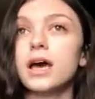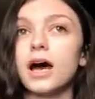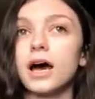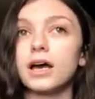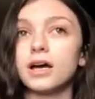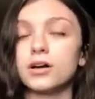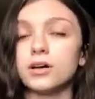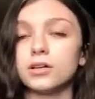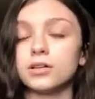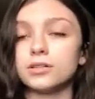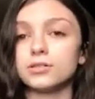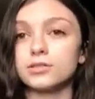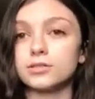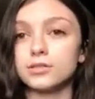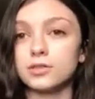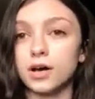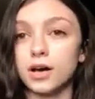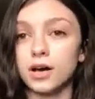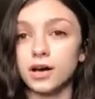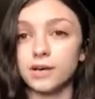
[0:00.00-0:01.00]
I called
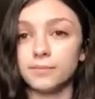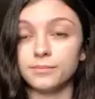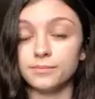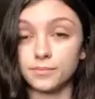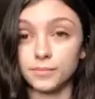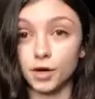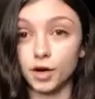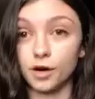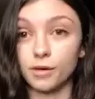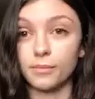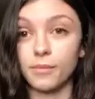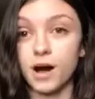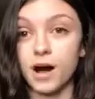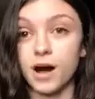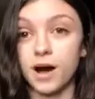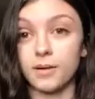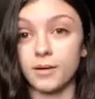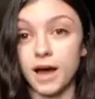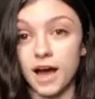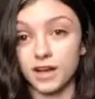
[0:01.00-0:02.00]
her
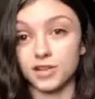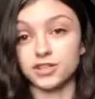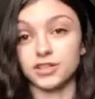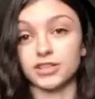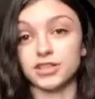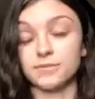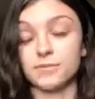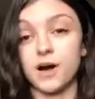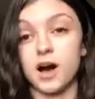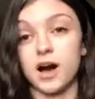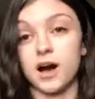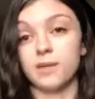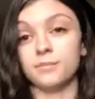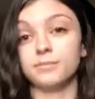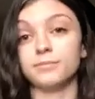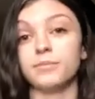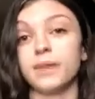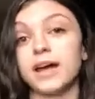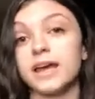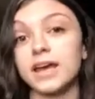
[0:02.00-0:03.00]
mom, Ashley's
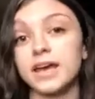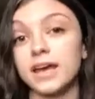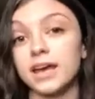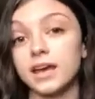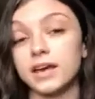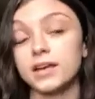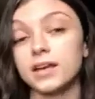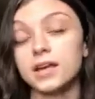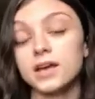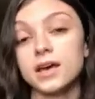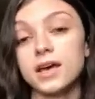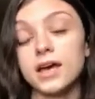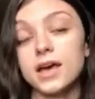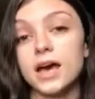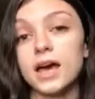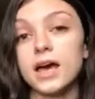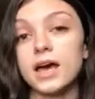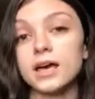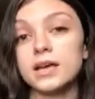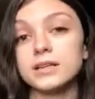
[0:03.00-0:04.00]
mom, my aunt,
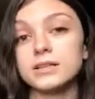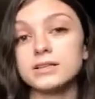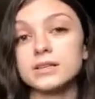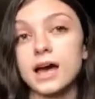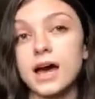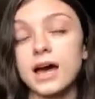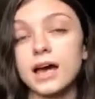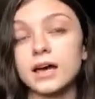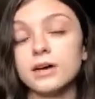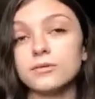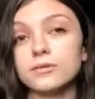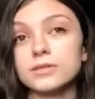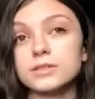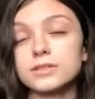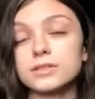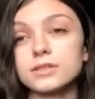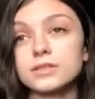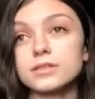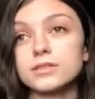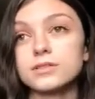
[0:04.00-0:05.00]
and I
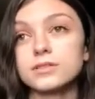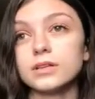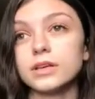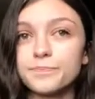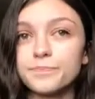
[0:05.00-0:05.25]
was